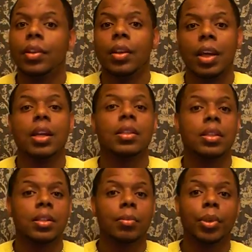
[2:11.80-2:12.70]
The
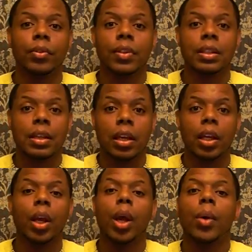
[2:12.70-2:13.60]
Exorcism movie
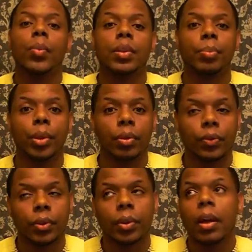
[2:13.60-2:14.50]
scene was
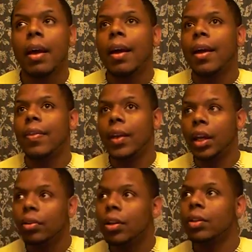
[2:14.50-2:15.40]
beautiful. And
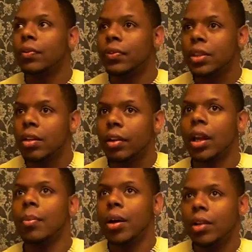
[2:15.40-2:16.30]
then, you know, the song
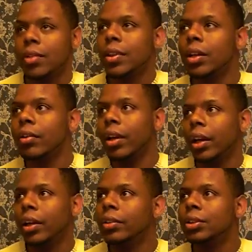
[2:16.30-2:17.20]
came on, and I was like,
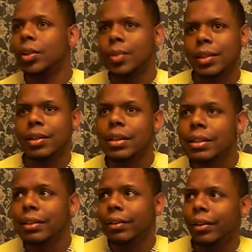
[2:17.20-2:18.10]
okay, and she was
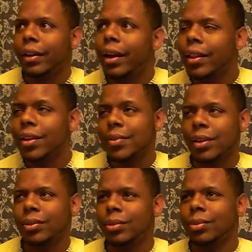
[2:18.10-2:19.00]
cussing. And then I was
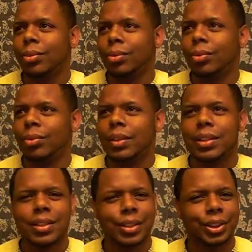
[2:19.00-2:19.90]
like, ooh, is
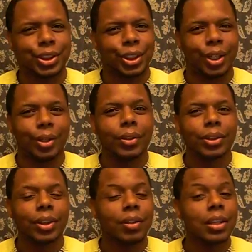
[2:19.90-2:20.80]
this a
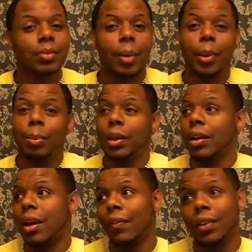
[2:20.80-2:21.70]
church? These white people are
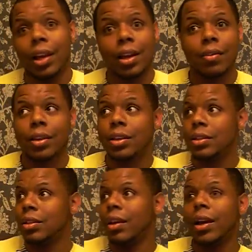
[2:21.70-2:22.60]
not finna have this.
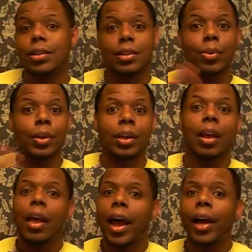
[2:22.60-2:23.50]
I just quit.
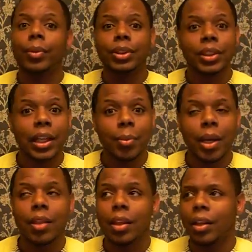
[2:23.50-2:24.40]
I was
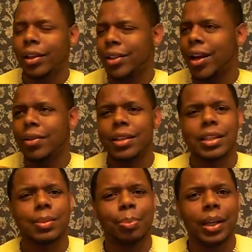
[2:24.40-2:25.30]
jamming, and then all these
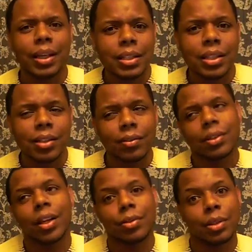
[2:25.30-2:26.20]
expletives,
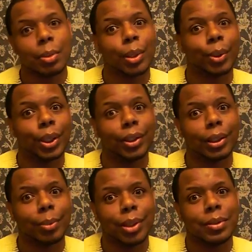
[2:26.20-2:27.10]
I used to be weird.
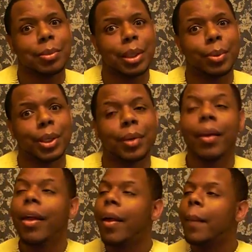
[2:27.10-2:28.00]
Look at me, used to be weird.
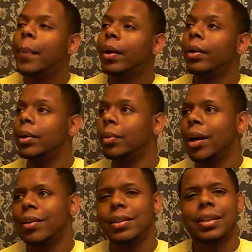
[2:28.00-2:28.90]
But all
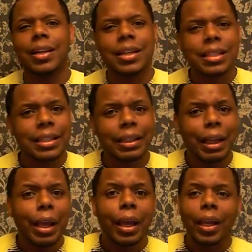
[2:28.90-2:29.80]
this cussing,
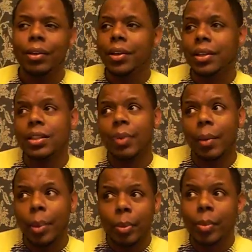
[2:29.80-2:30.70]
and you know, these
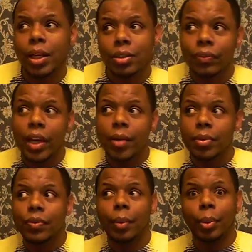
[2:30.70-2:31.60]
white people made you
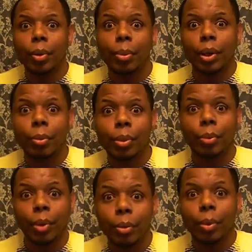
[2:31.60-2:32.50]
famous for boom, ba-dum, boom,
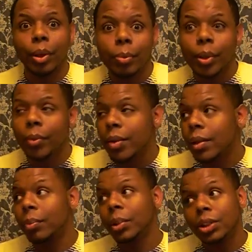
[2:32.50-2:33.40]
boom, ba-dum, boom. I'm
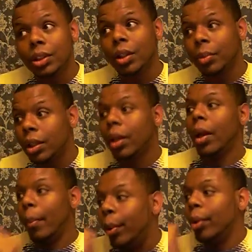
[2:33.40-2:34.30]
like, she gonna be
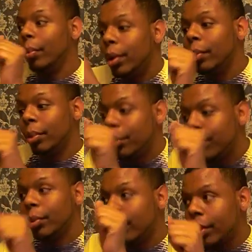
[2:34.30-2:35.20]
boom, ba-dum, boom,
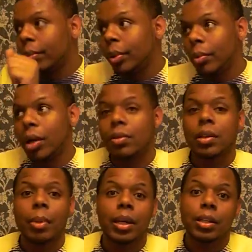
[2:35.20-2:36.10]
boom, ba-dum, boom on
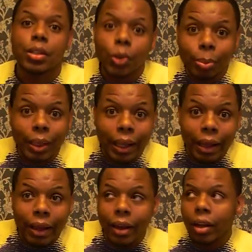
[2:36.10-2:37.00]
somebody's soup
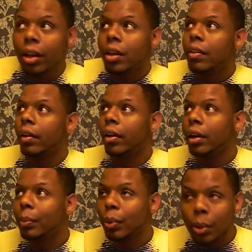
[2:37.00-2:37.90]
line, the
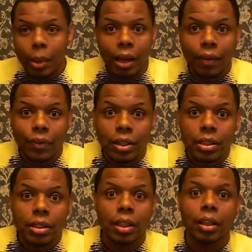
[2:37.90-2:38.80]
unemployment
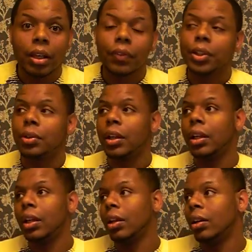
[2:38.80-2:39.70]
office, and definitely trying
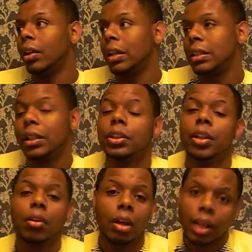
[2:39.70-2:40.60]
to get an extension
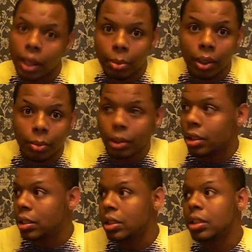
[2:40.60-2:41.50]
on her light bill
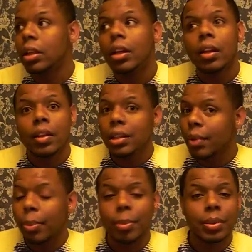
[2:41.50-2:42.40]
because these
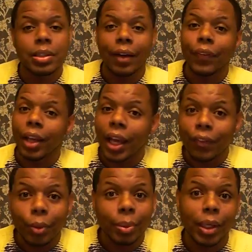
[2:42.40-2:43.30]
white people is not gonna have
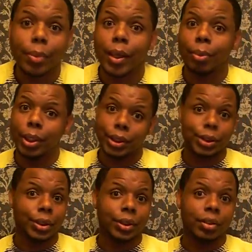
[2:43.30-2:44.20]
you playing with their religion,
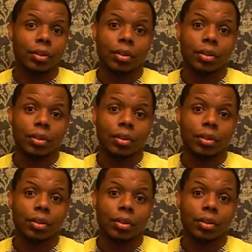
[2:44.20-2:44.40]
girl.